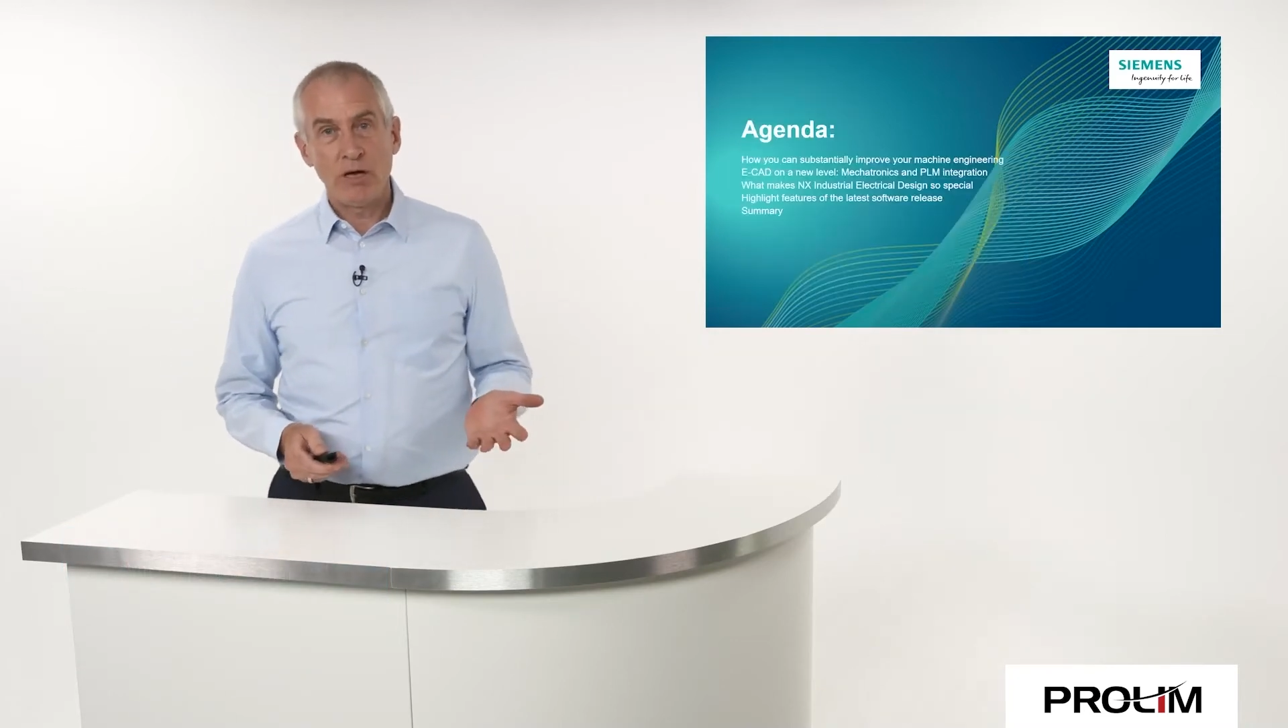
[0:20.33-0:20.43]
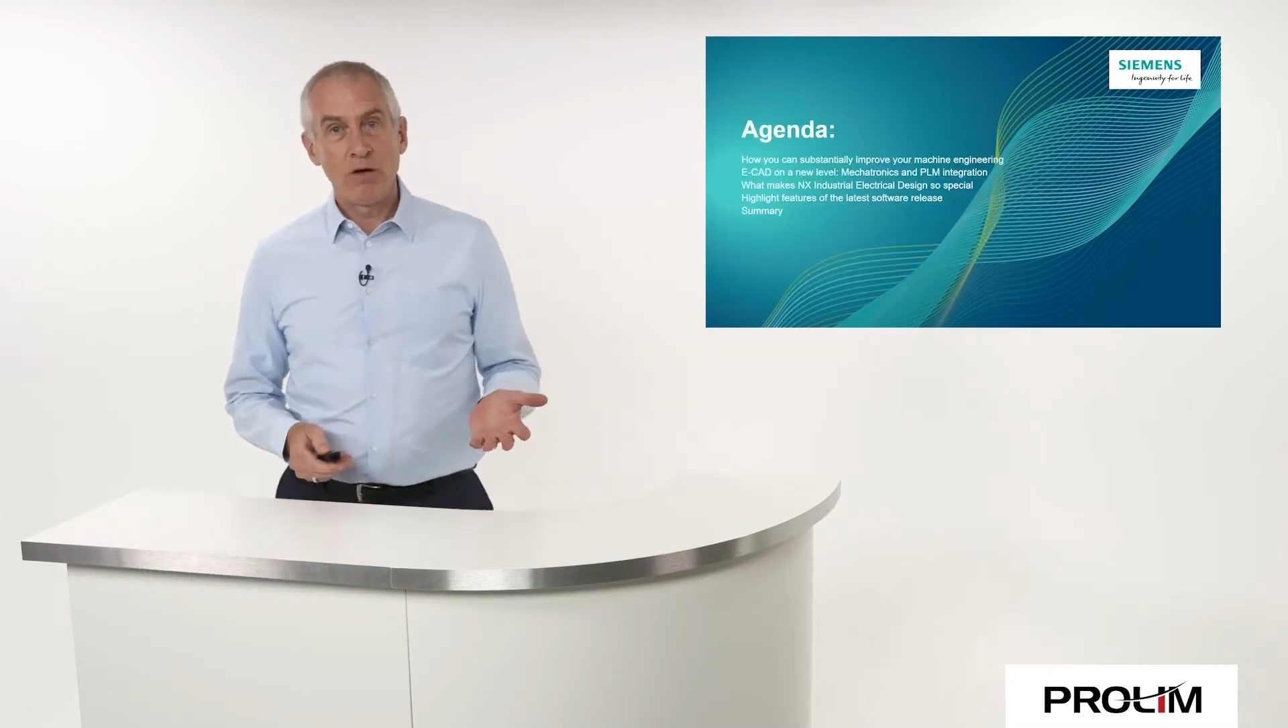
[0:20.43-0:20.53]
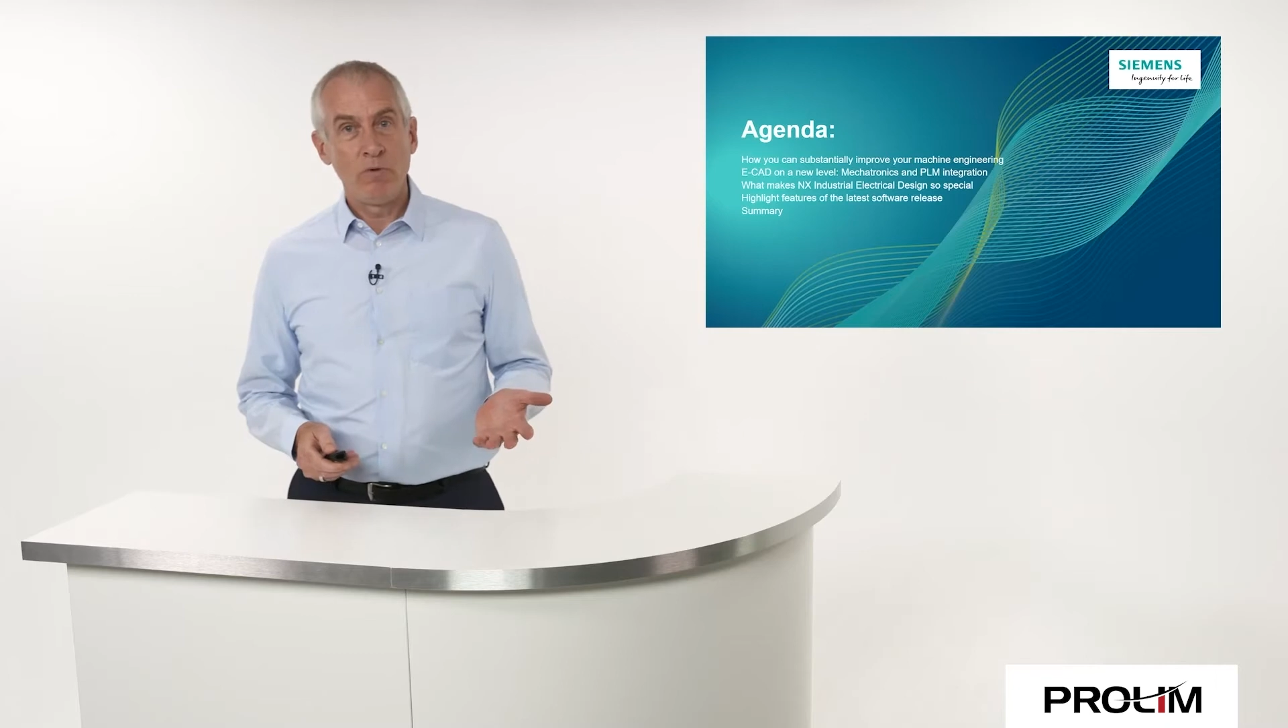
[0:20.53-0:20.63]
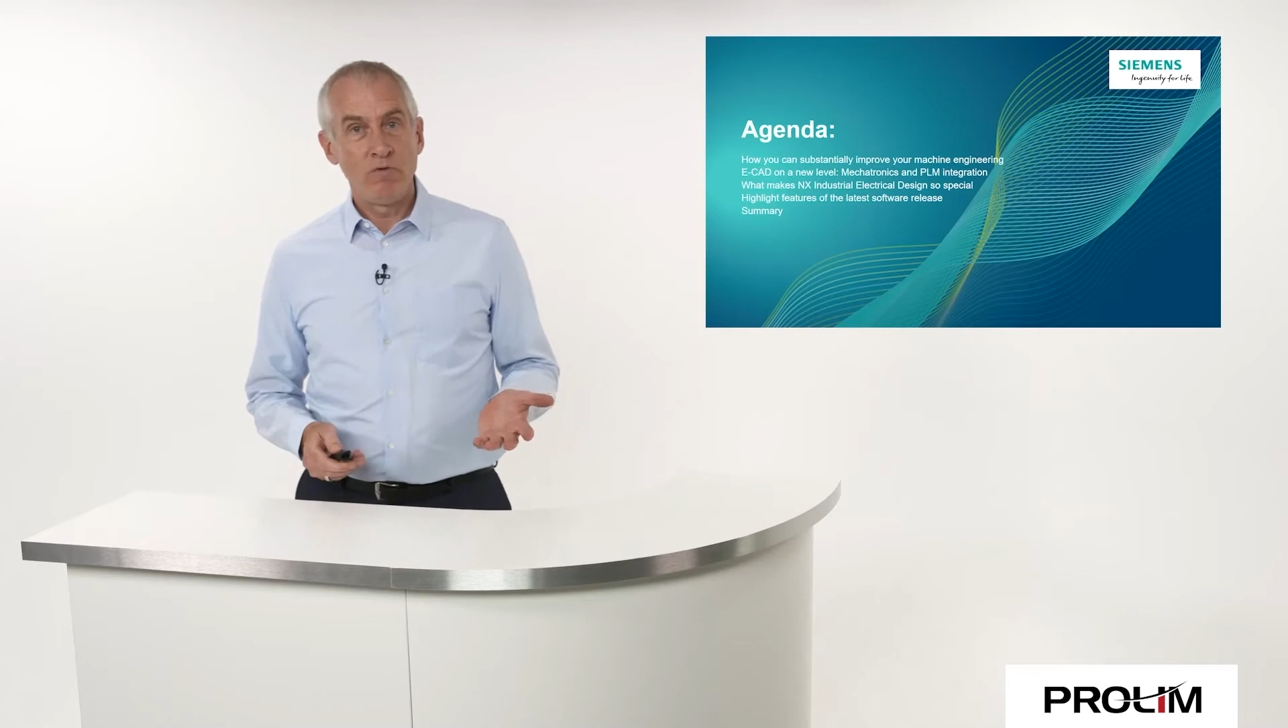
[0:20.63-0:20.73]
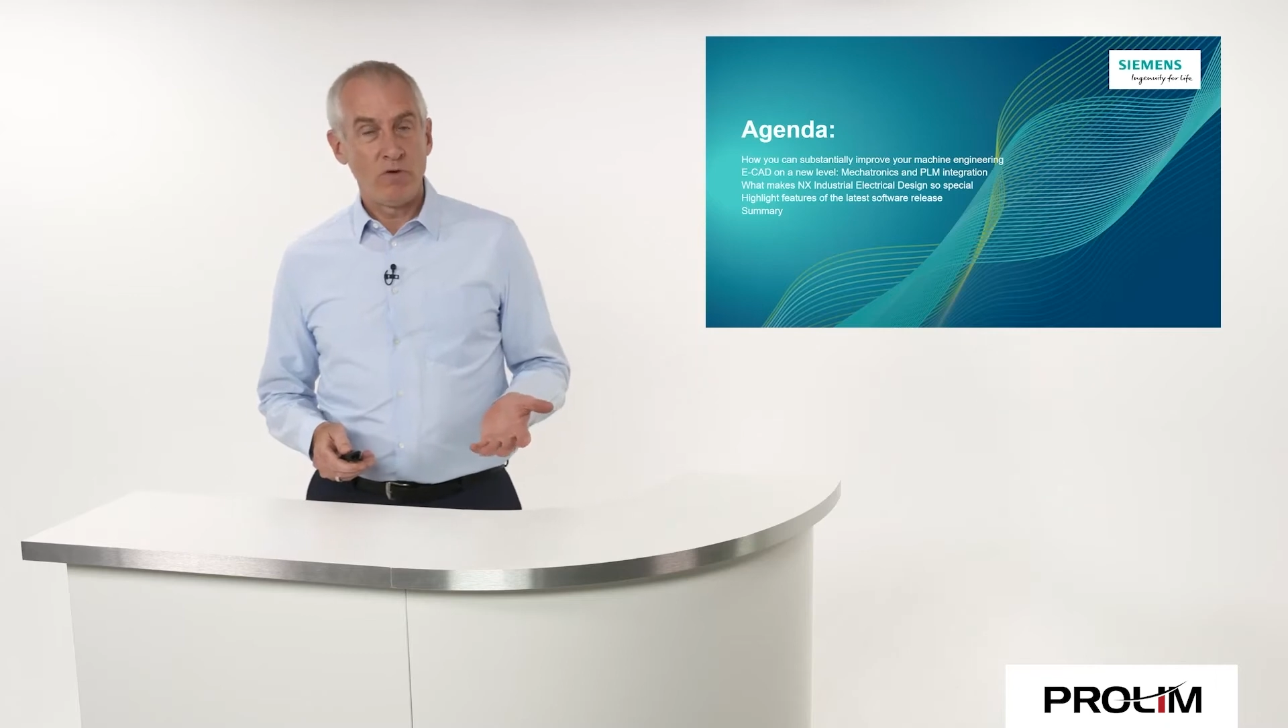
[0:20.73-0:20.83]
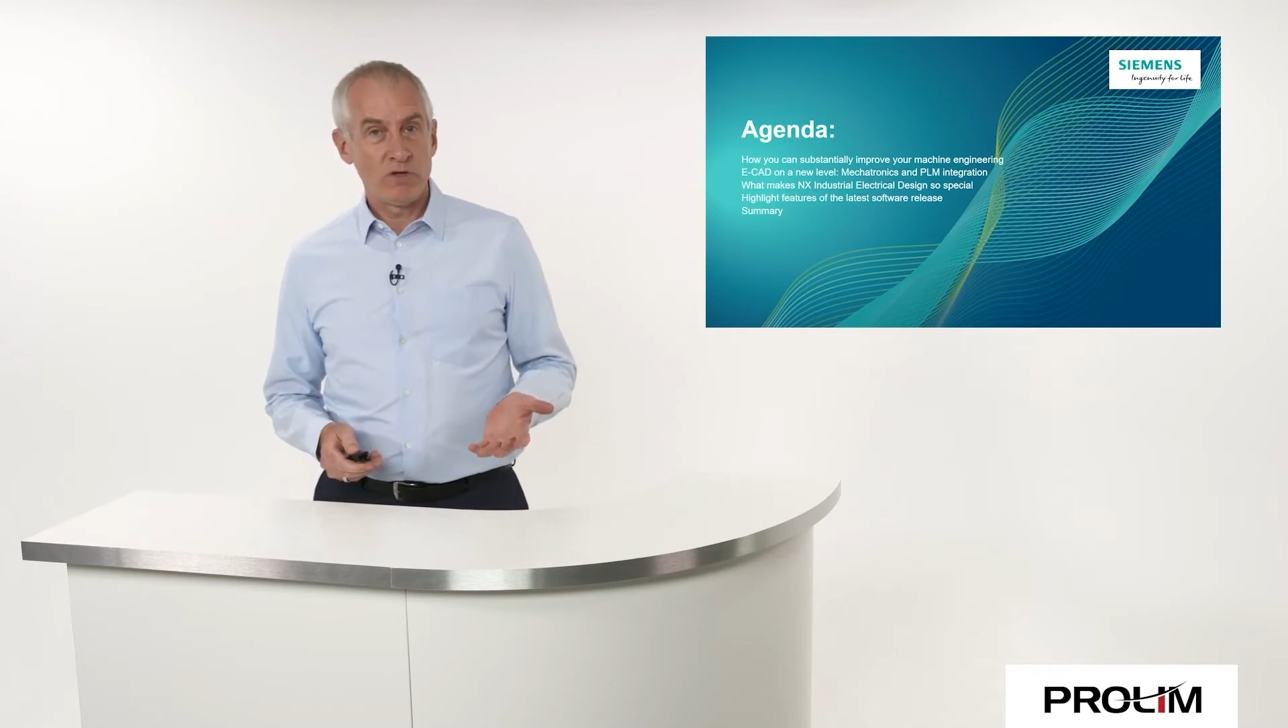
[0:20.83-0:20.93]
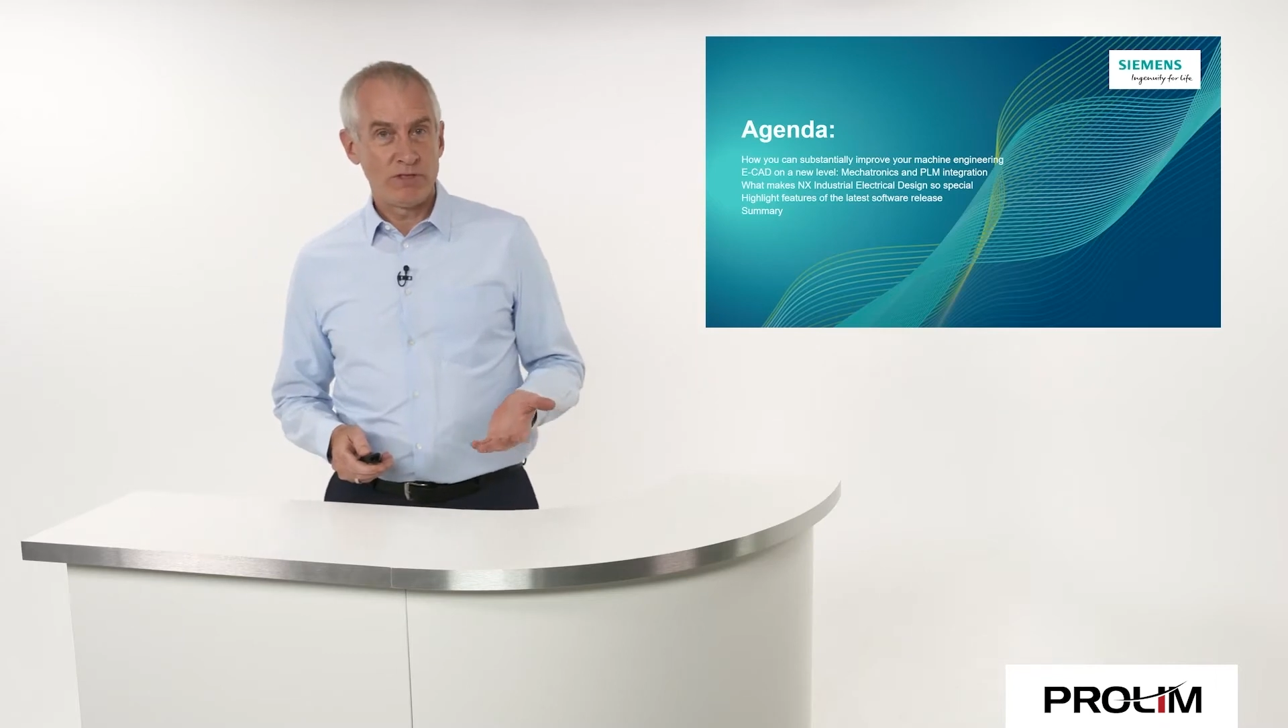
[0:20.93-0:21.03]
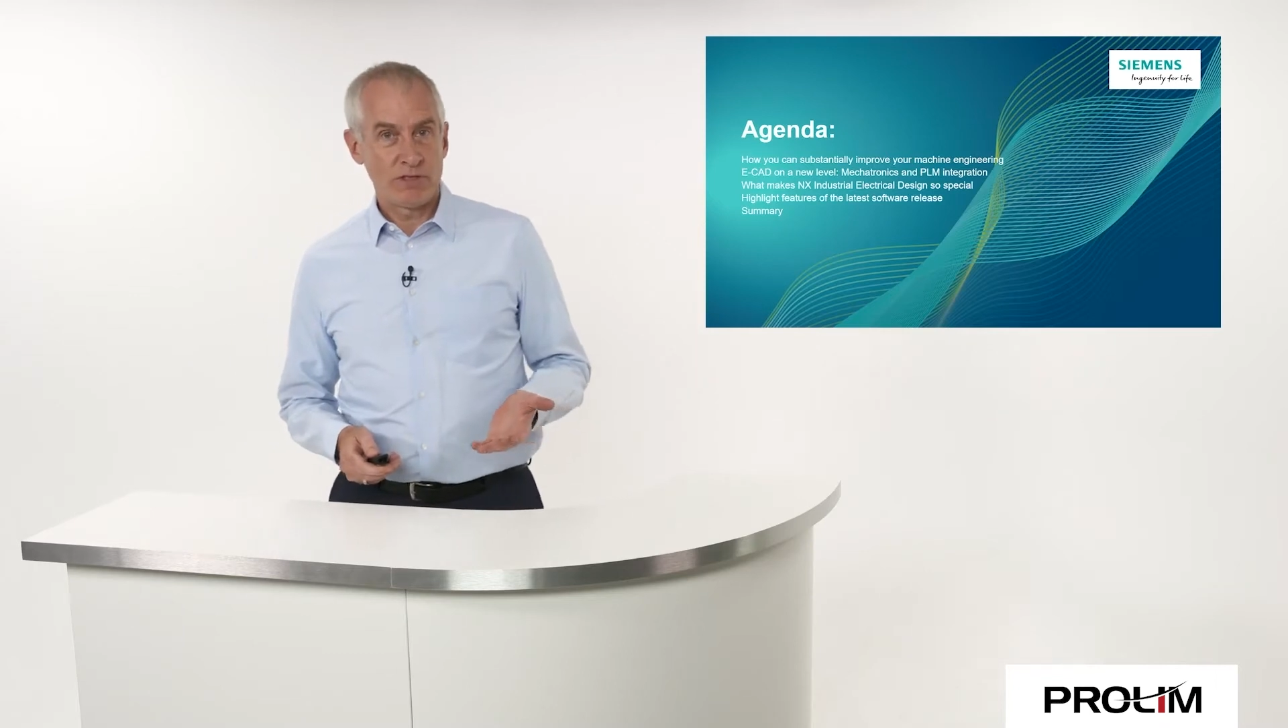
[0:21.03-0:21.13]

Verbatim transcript: I will first